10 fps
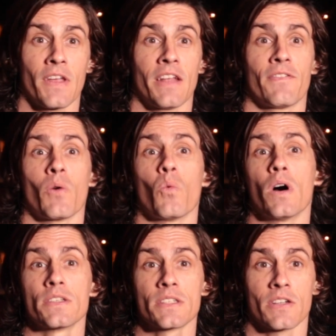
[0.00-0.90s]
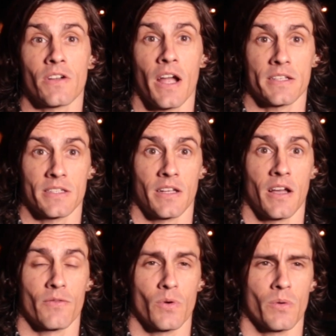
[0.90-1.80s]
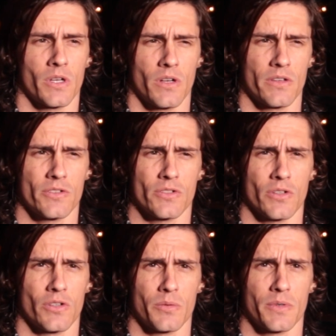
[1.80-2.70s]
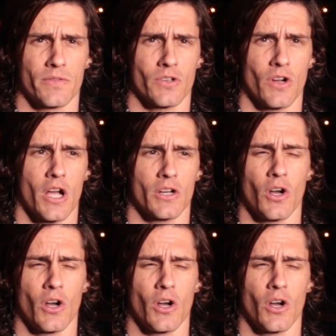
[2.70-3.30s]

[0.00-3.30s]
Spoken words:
And if it wasn't cracked enough, we're like, oh, there's just a little bit of a crack.